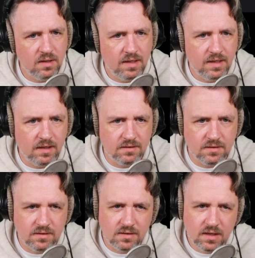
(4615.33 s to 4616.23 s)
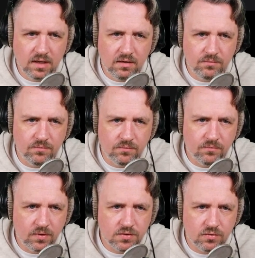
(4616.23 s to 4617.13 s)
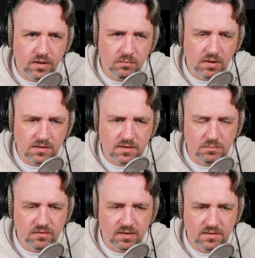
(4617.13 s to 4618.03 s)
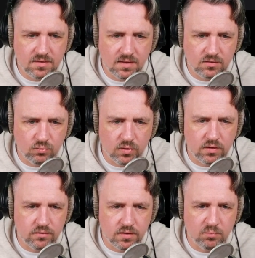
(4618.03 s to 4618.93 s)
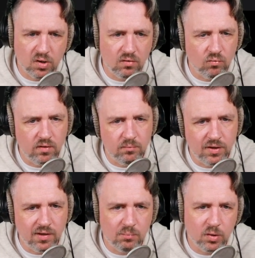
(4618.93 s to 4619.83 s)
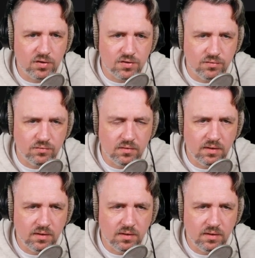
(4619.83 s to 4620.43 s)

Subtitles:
It's kind of frustrating because some of these things were used in part 1, but not part 2.